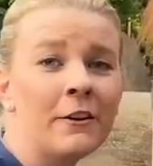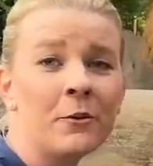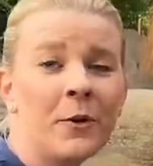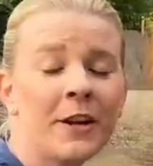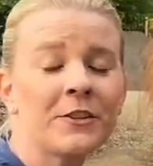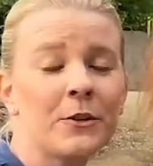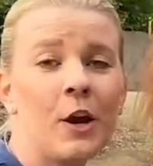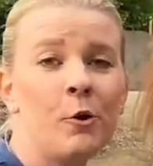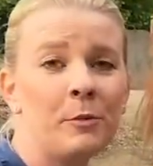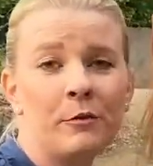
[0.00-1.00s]
everyone, so I
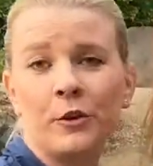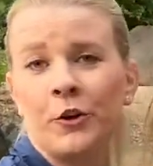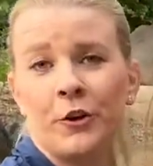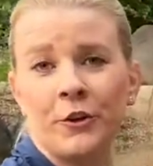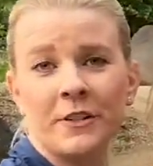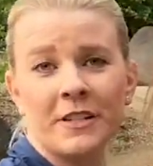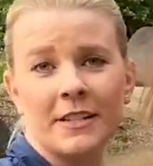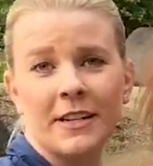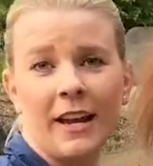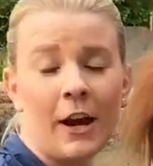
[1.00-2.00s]
hope you've
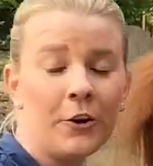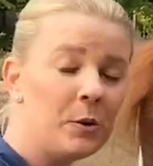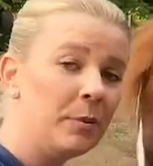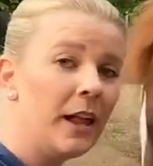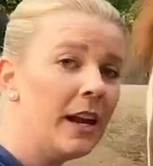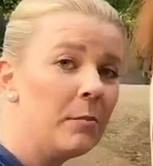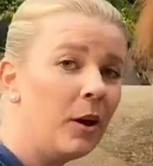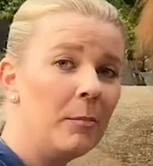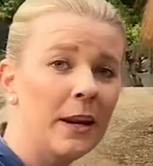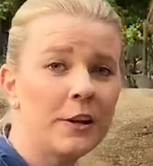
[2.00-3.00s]
learned how to apply a ball
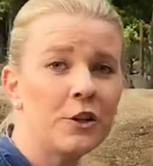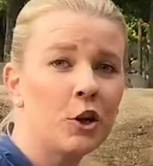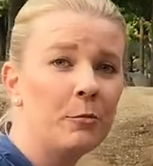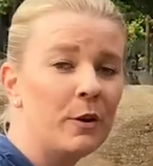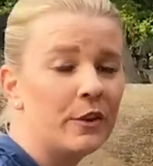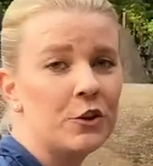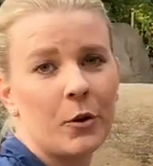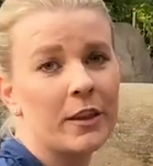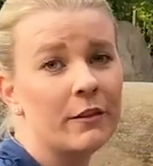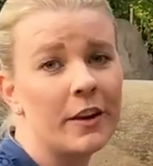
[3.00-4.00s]
bandage. Hope you've
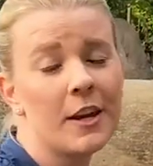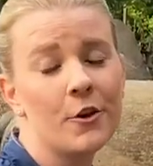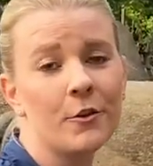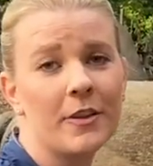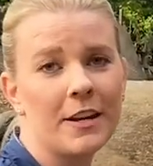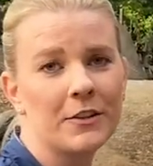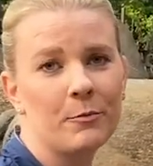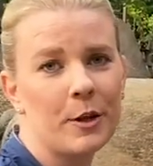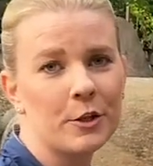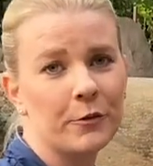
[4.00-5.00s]
enjoyed the video. Thanks so
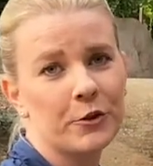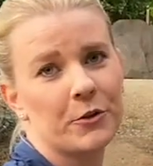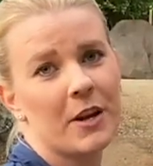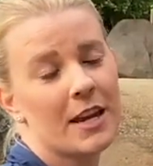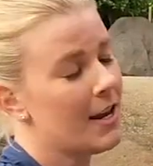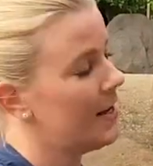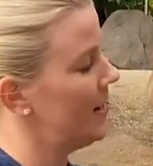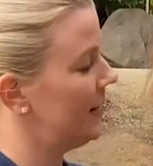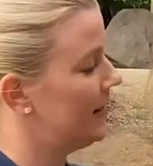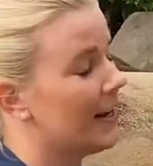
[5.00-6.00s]
much for tuning in.
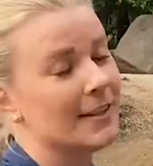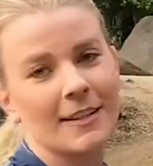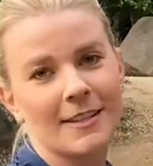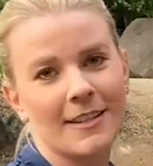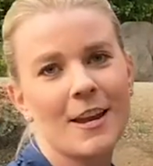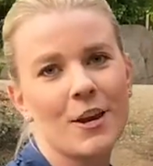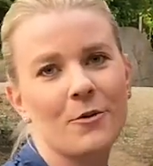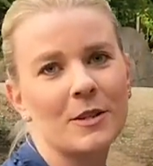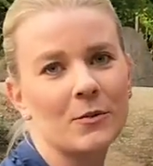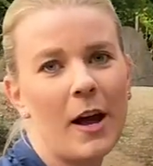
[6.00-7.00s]
Zan says thank you
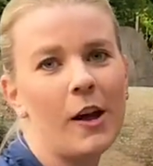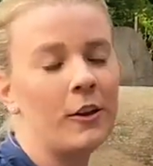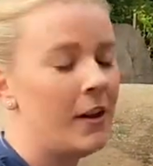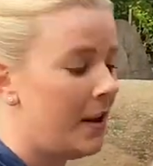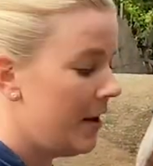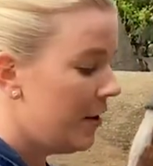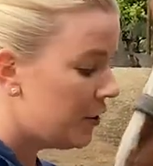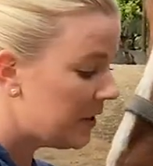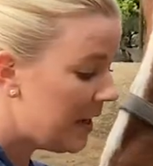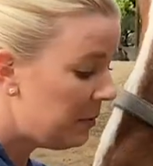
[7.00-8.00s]
as well.
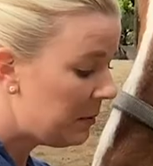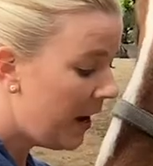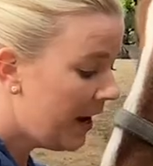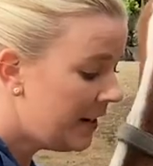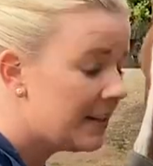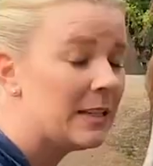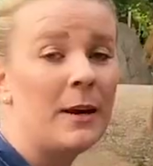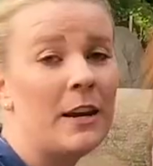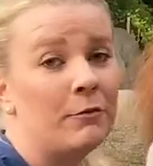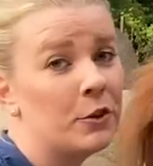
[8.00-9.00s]
Just keep in mind, this may
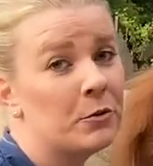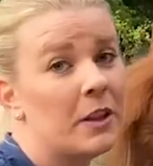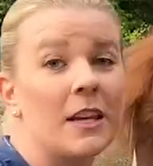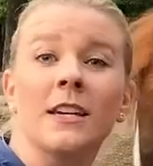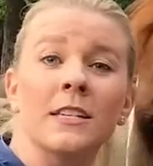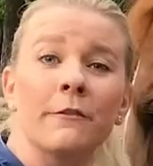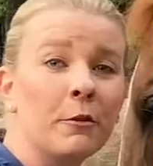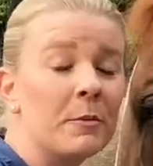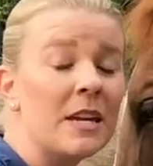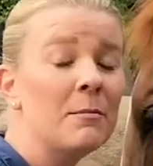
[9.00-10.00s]
have looked really easy for
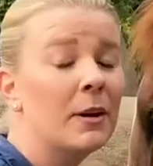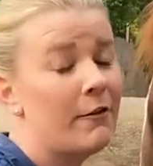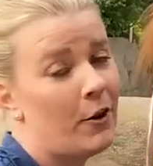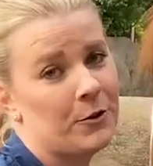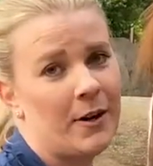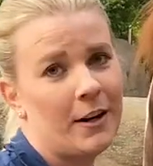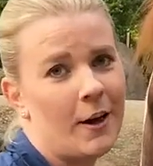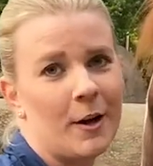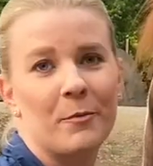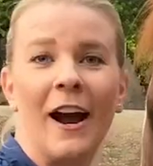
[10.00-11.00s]
me, but I've also had a
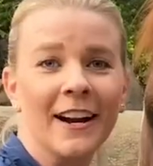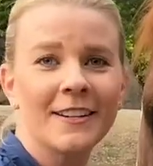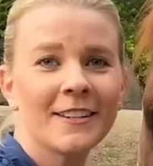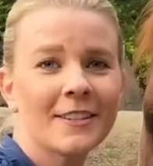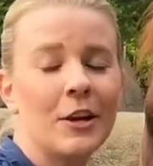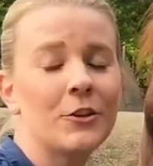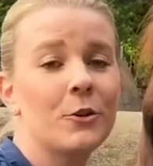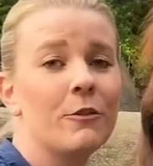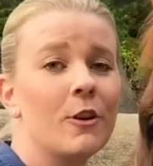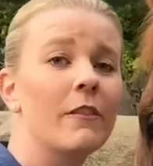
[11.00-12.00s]
lot of practice. So
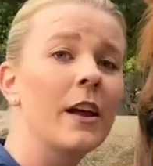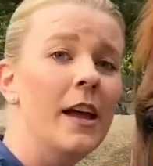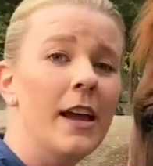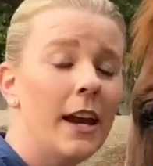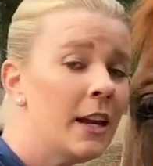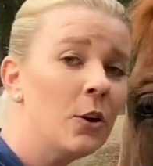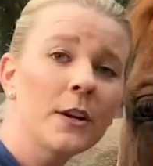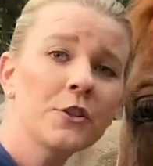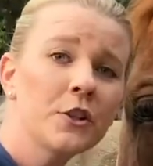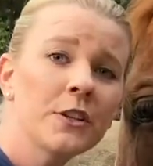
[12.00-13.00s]
if you have any
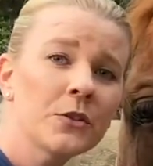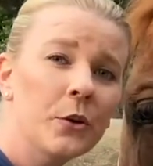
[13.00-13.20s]
questions or